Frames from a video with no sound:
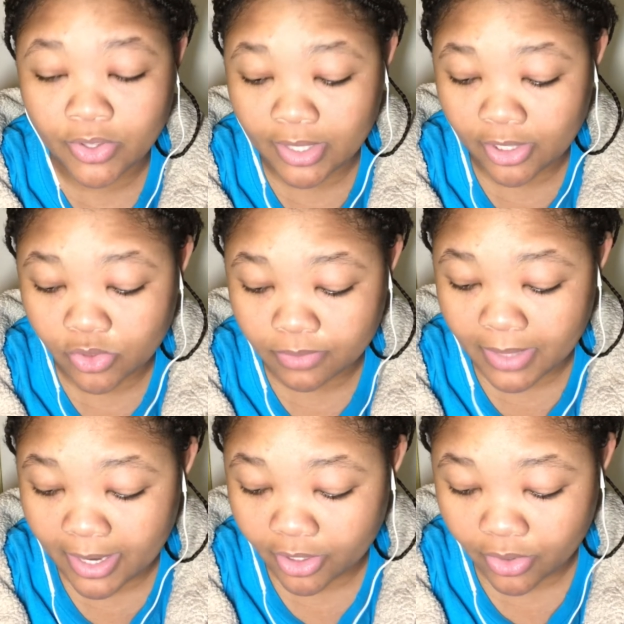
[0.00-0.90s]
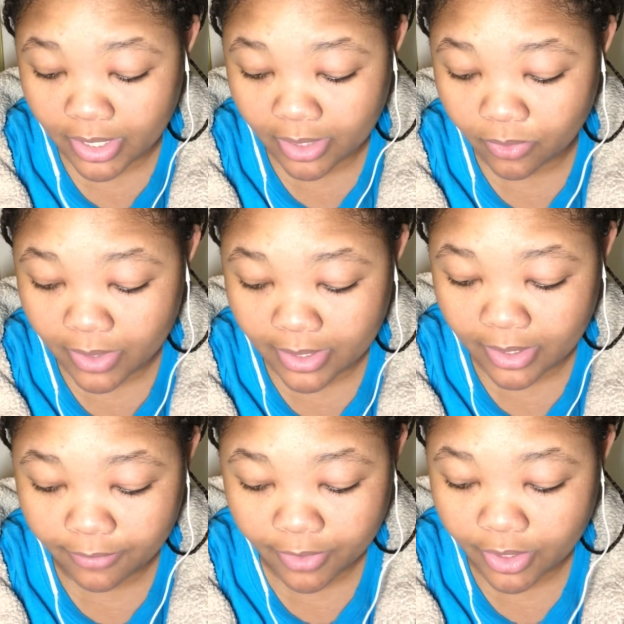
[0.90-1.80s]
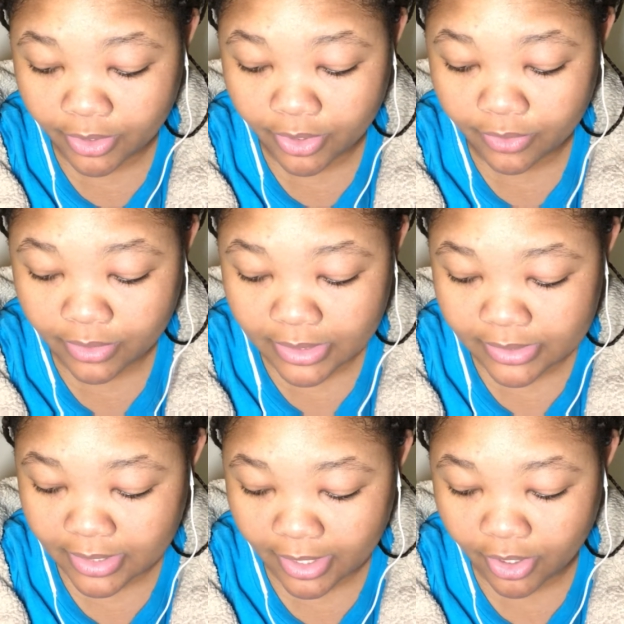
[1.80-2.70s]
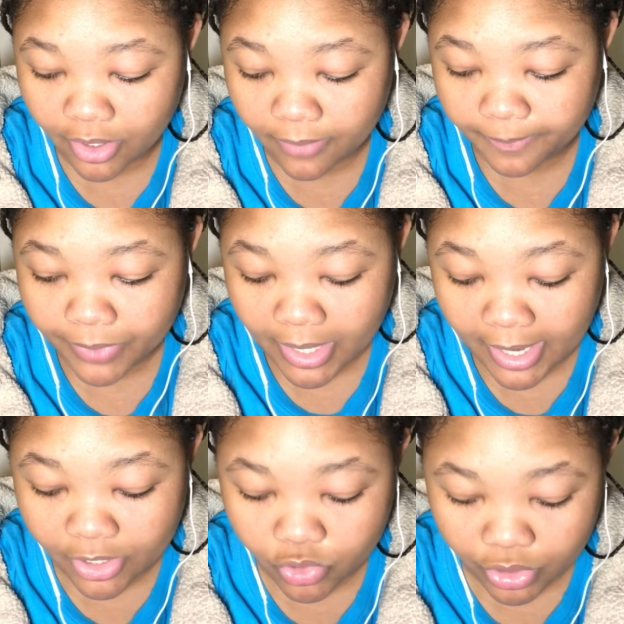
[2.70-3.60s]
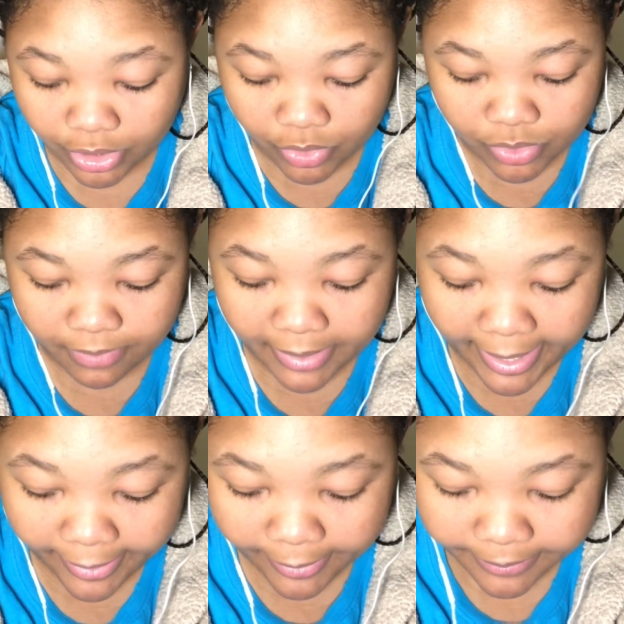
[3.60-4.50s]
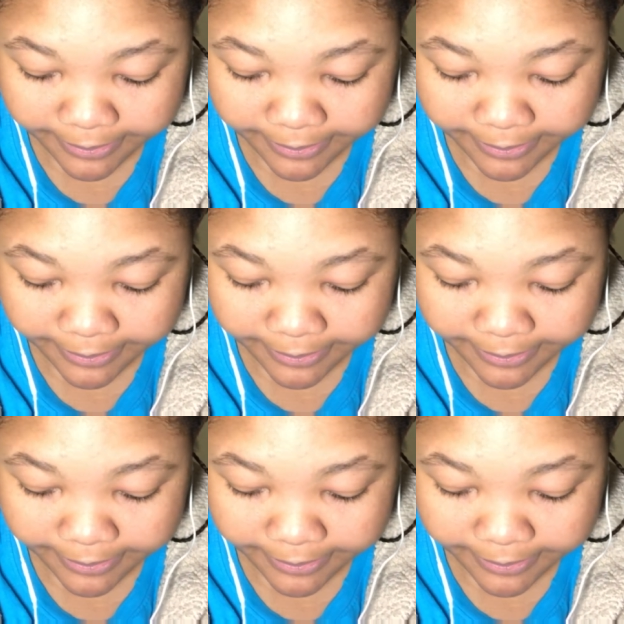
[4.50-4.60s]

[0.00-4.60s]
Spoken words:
You can use black, gray, whatever color you desire. I usually use black.